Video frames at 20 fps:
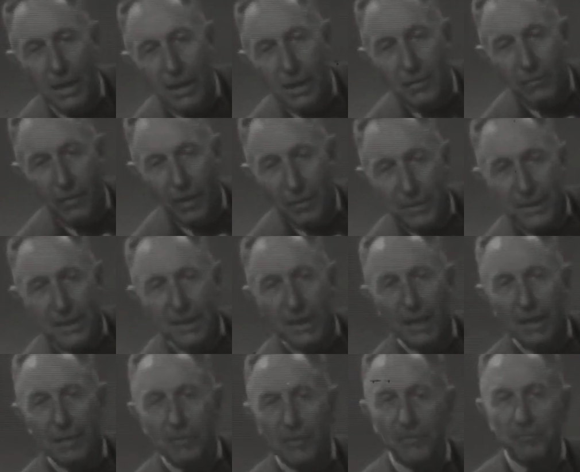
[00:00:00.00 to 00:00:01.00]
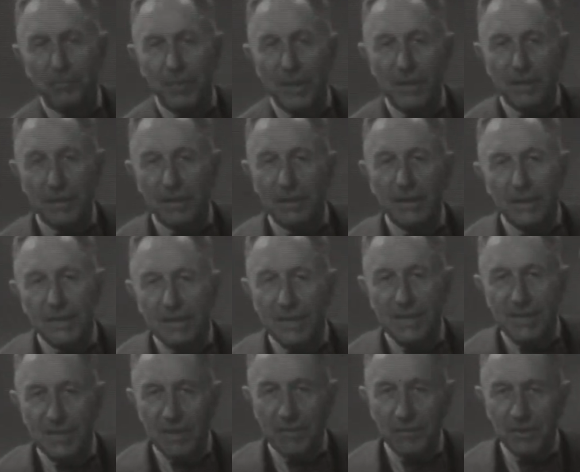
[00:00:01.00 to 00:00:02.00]
From the time of Bacon in the
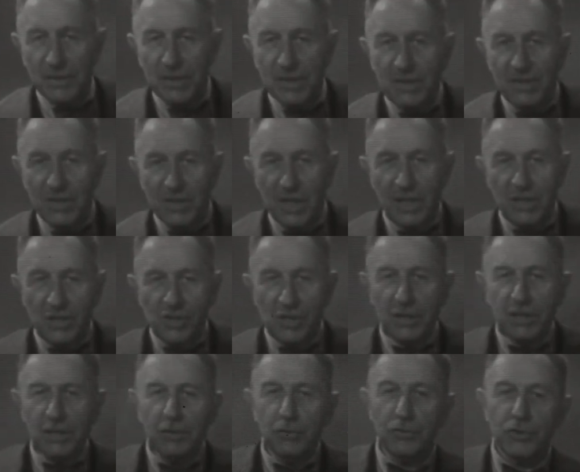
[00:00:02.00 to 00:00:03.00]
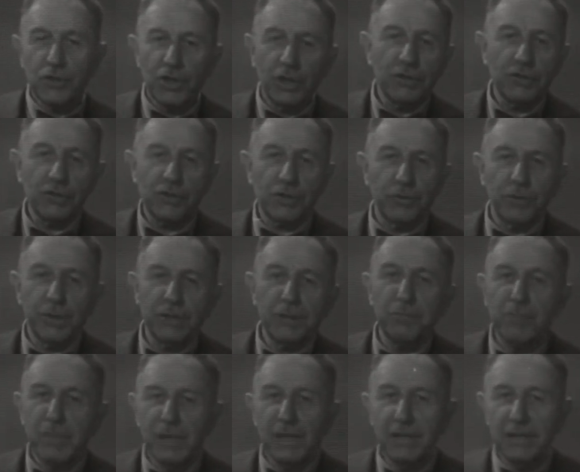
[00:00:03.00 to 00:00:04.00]
17th century to John Stuart
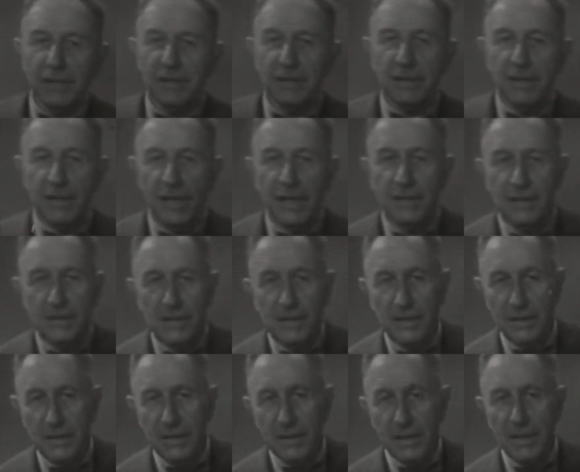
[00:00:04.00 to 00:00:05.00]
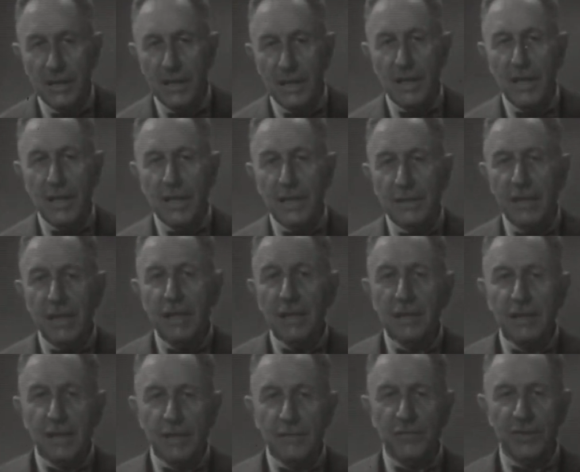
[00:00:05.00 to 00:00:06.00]
Mill in the 19th, there are
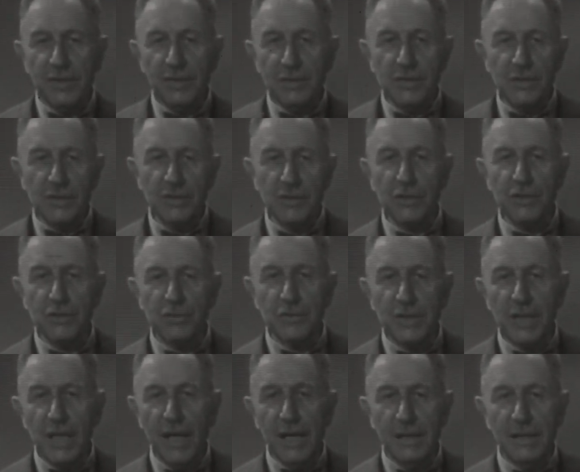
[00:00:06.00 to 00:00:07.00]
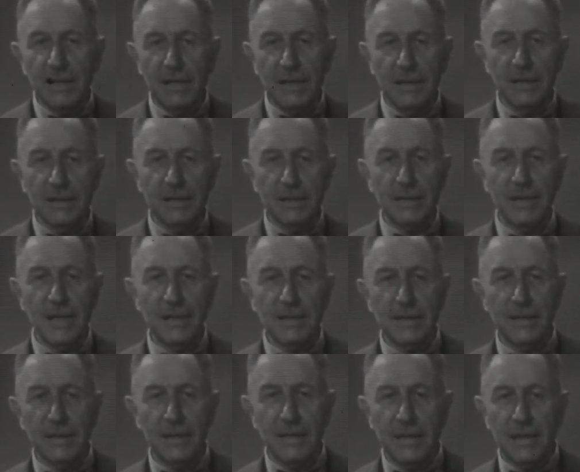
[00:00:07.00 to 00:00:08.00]
references to the idea
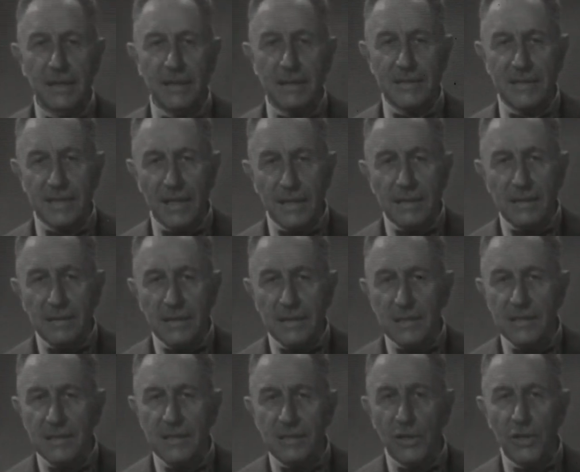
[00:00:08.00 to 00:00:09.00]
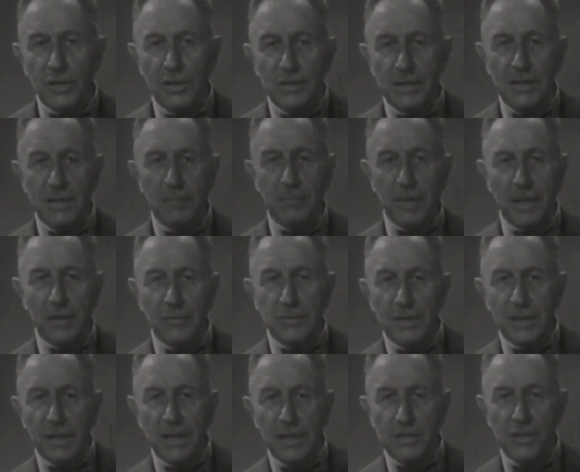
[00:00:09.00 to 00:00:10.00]
that the scientist learns about
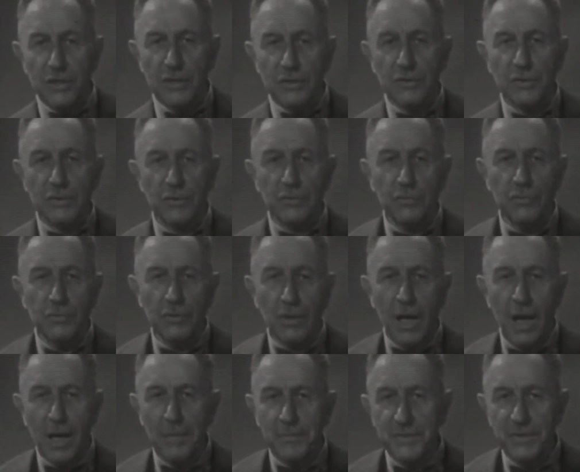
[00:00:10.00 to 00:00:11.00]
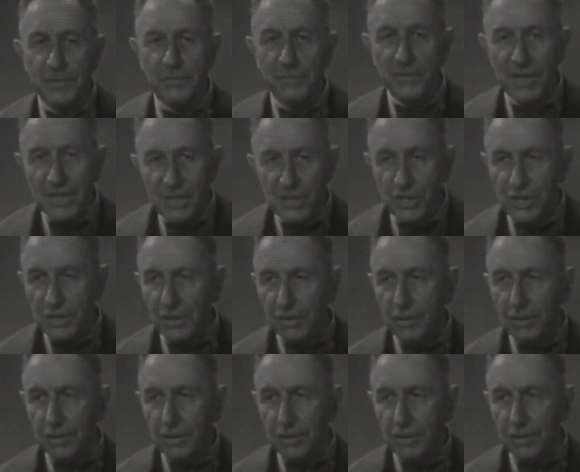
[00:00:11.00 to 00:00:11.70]
nature through observation.